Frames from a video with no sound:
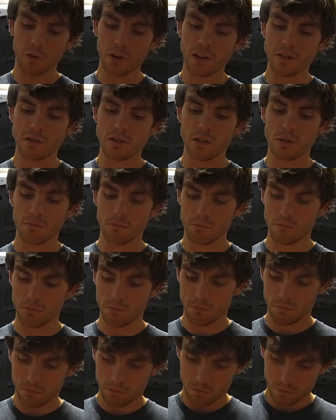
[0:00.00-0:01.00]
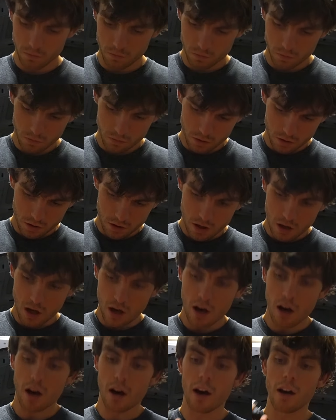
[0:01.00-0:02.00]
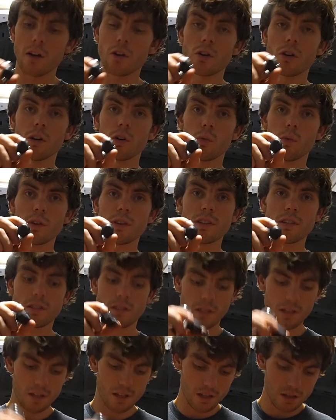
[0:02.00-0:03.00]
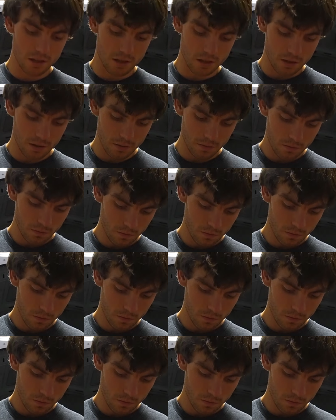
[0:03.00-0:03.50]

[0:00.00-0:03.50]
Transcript: We have some, I don't know what this is.